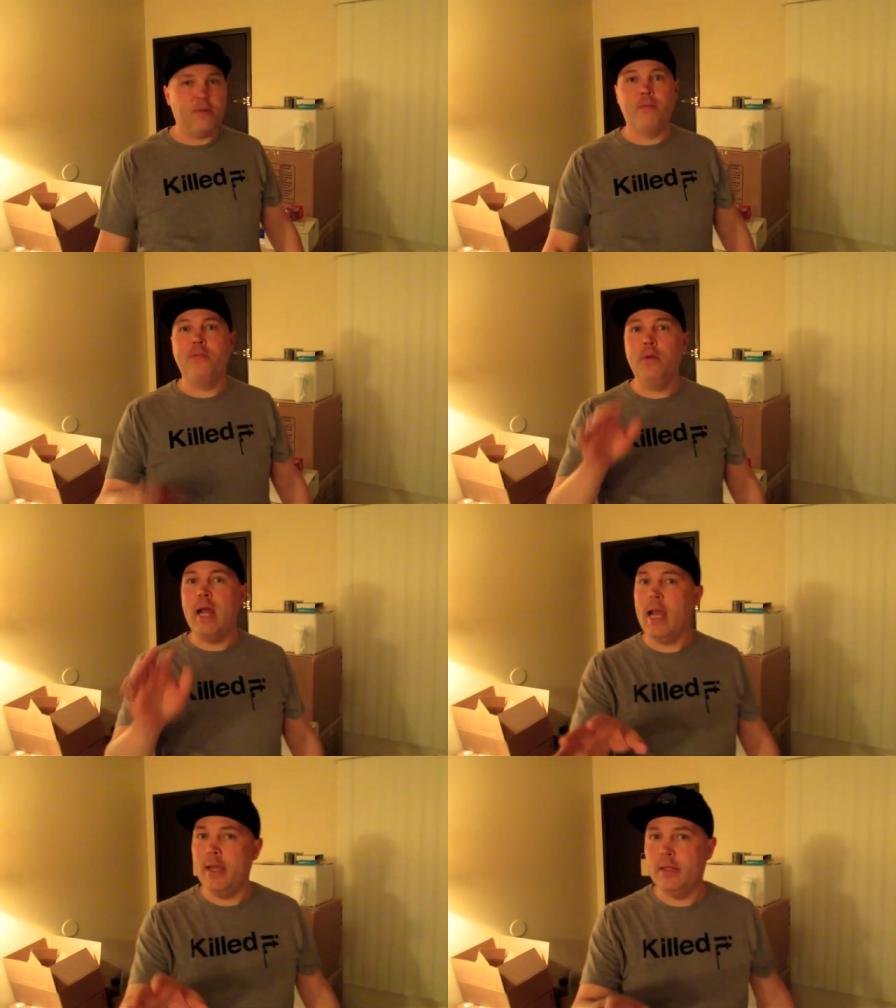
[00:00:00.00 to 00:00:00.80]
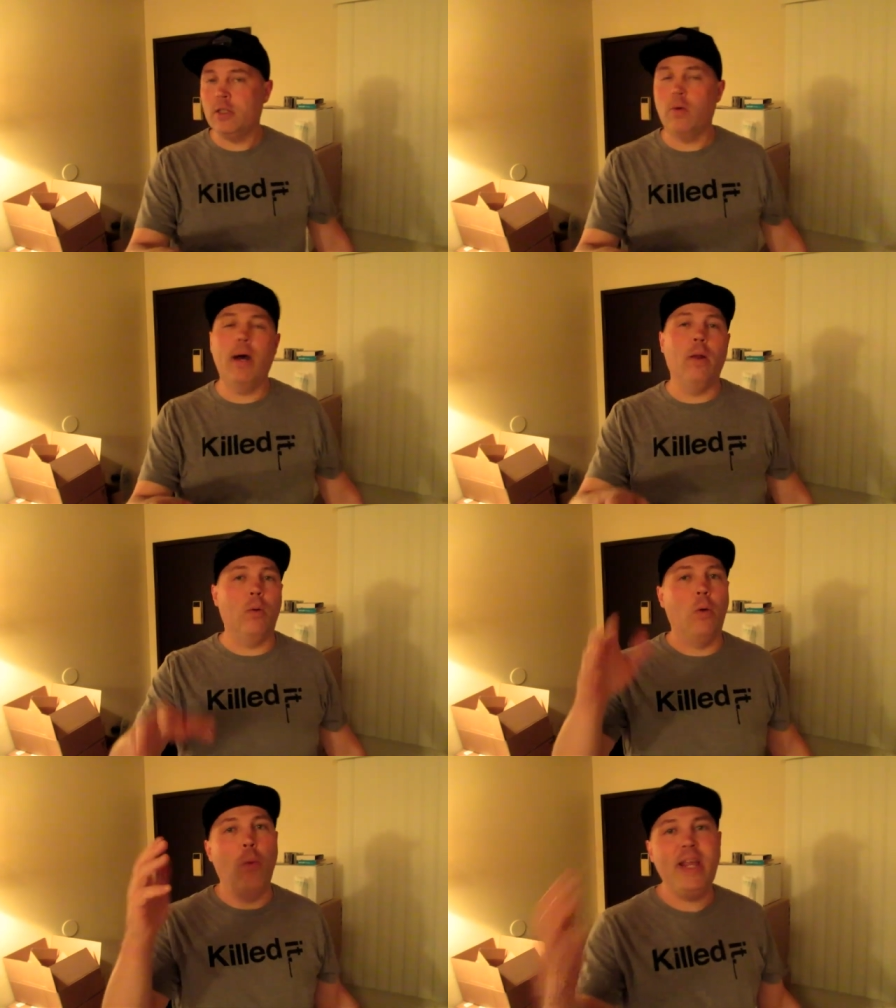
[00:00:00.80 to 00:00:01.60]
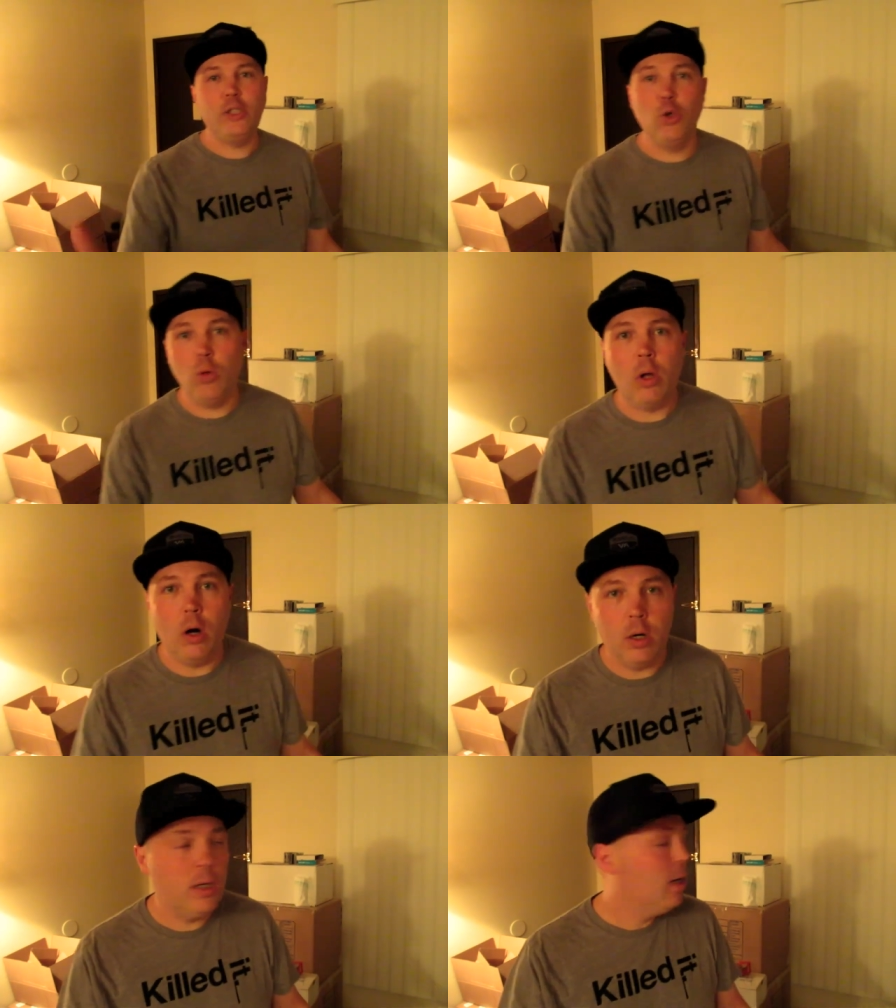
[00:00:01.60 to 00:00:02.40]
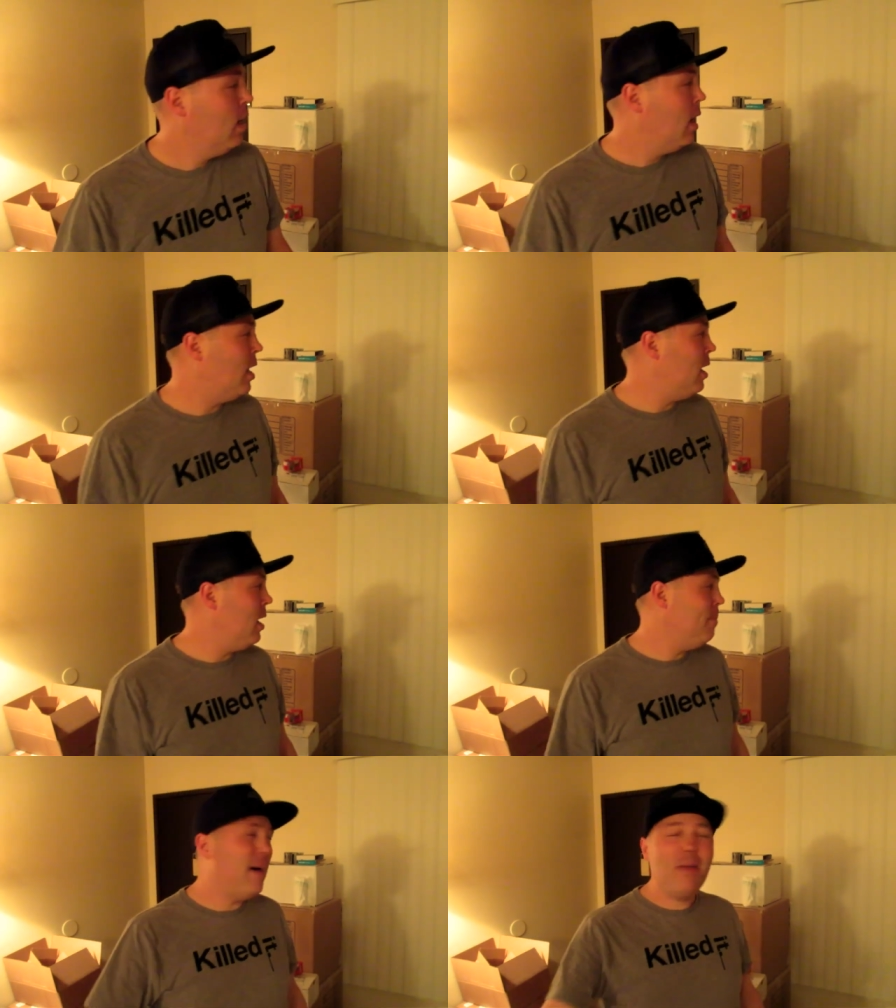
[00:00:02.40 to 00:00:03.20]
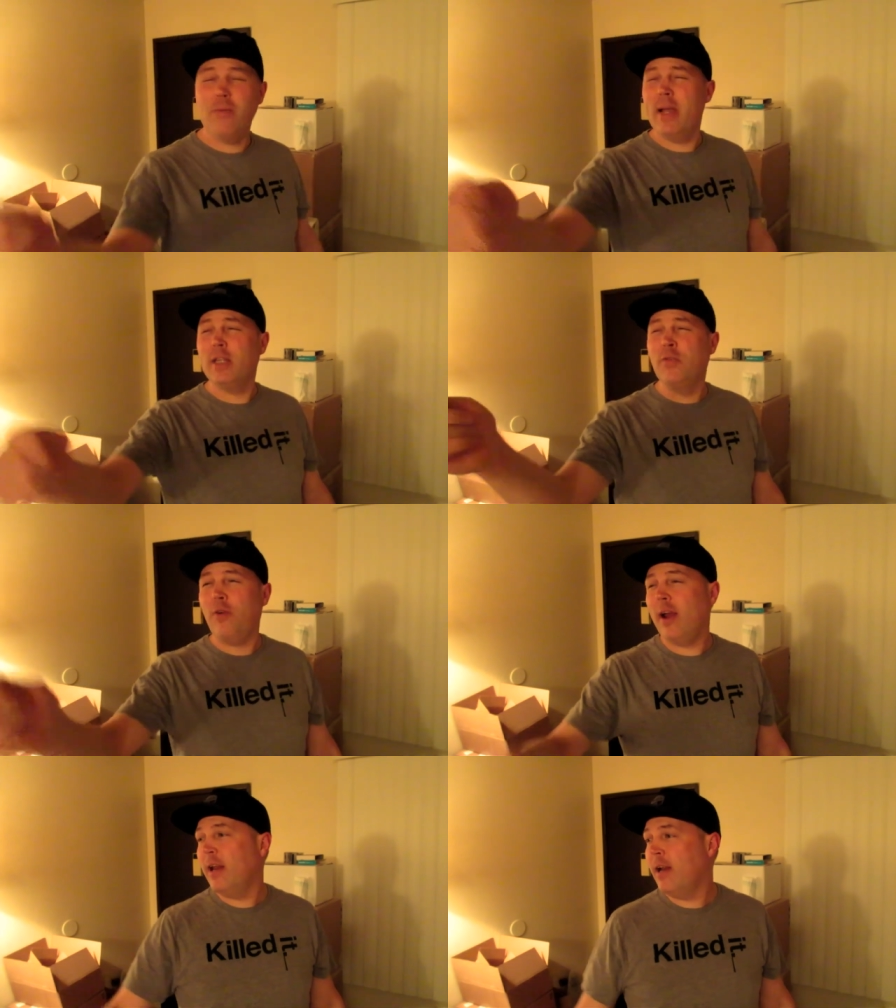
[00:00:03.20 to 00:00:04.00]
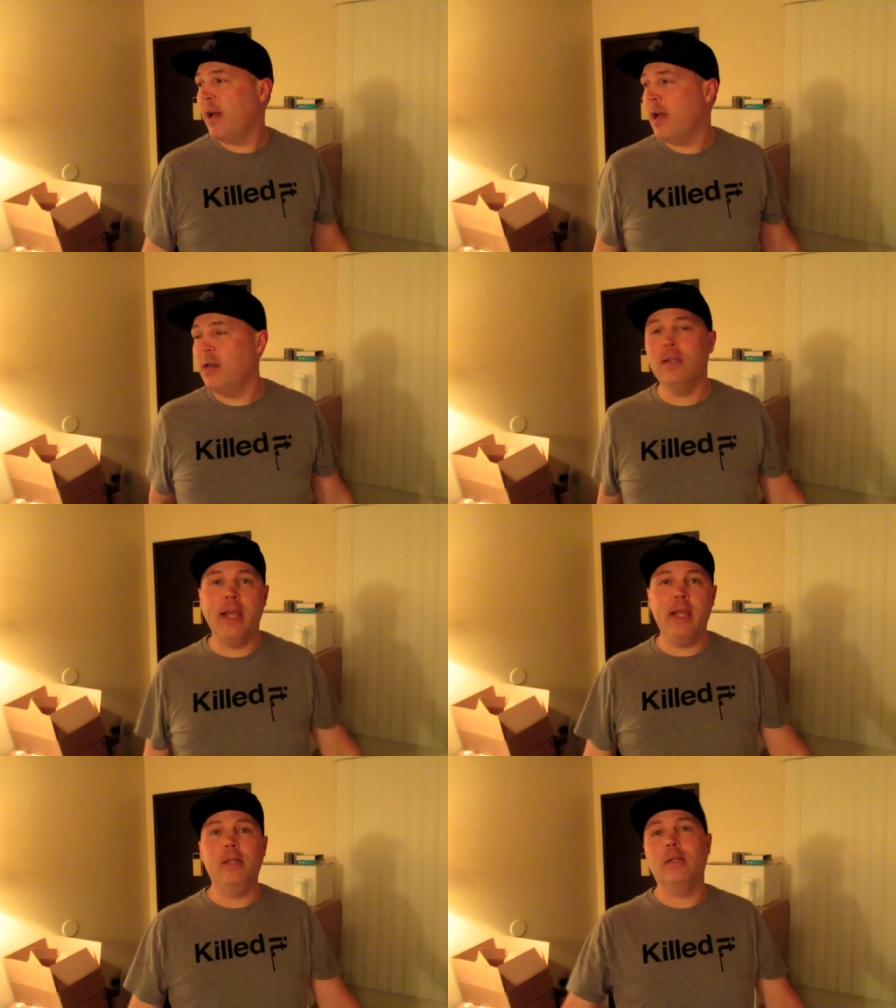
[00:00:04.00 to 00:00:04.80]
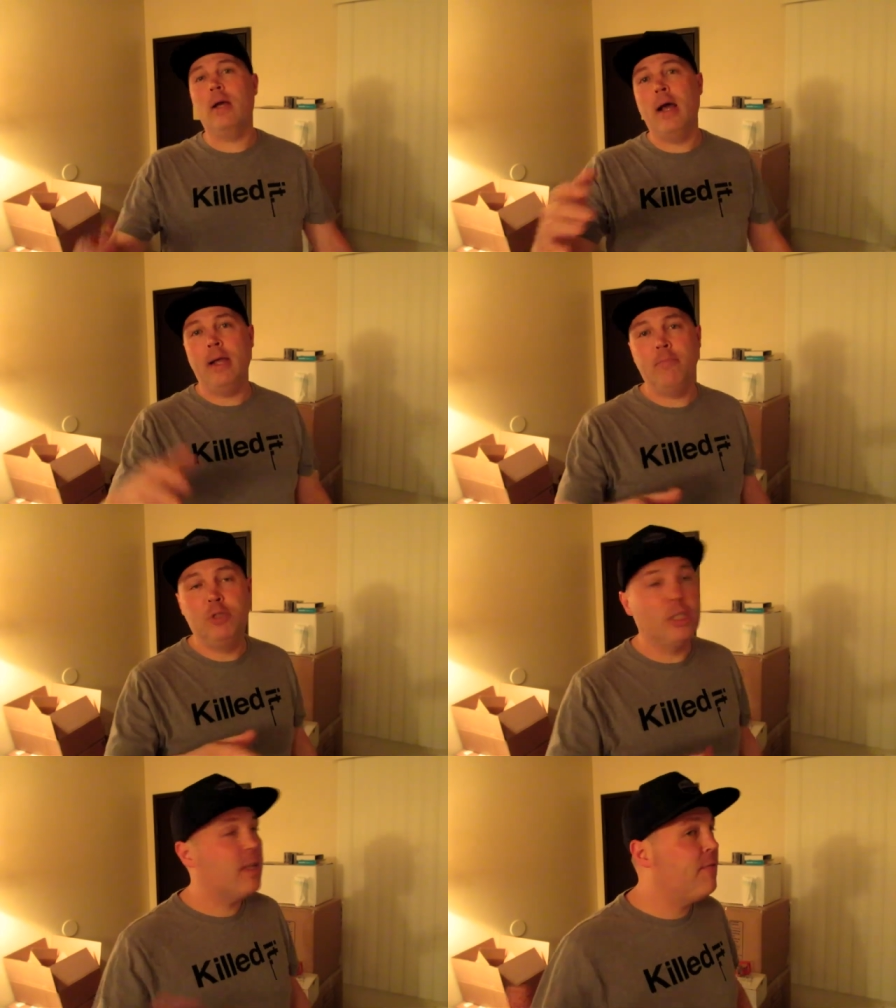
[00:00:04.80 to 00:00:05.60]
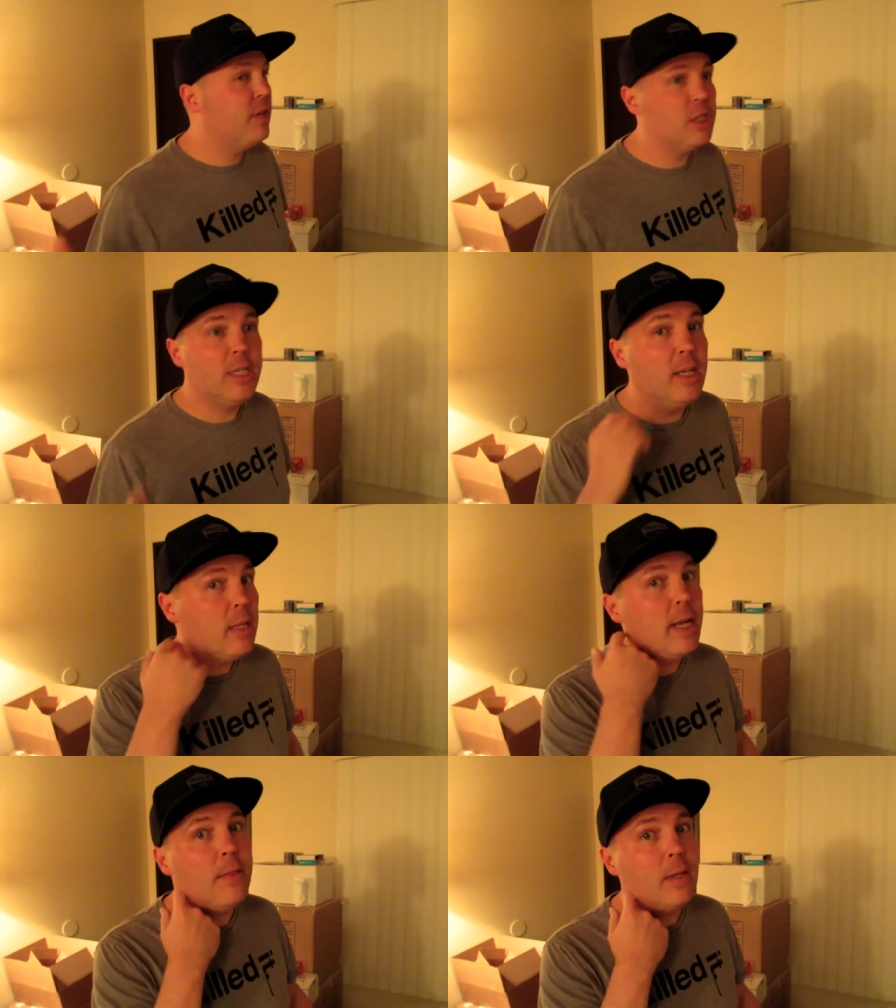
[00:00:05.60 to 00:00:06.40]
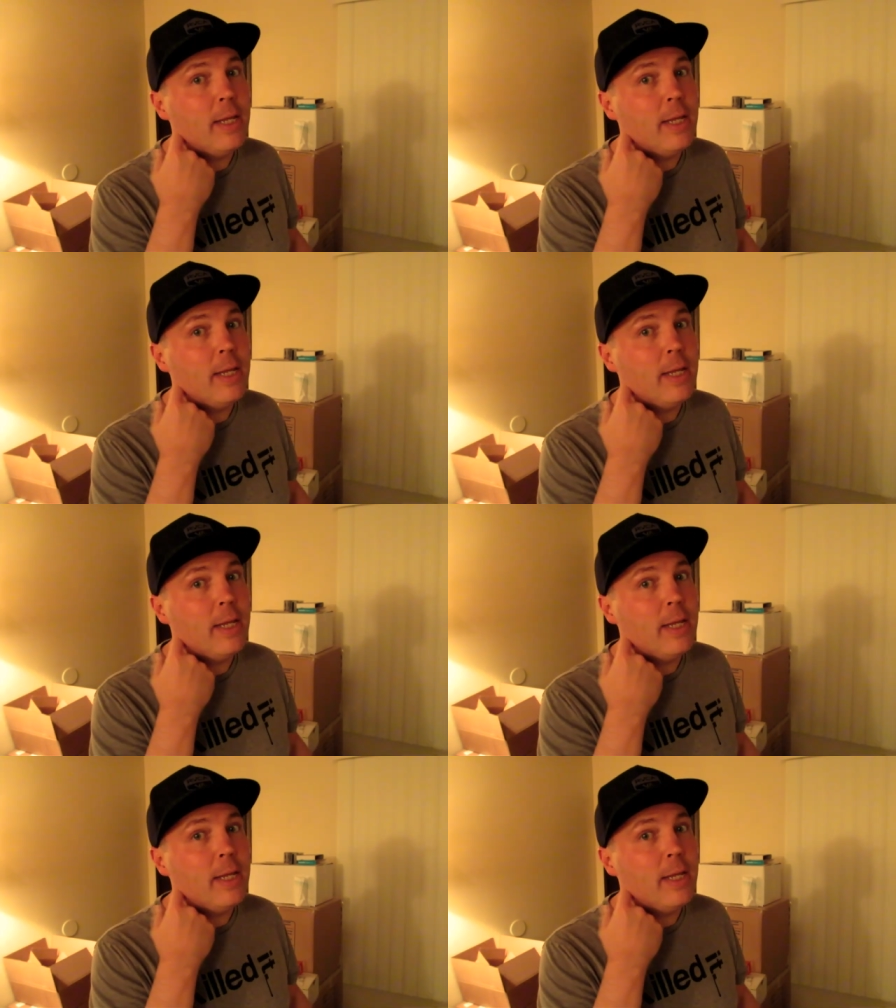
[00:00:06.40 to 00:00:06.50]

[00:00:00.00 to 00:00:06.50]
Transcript: for a few days, so I don't want to wait too long. Uh, by the way, it's Friday night, late. I just got finished dealing at the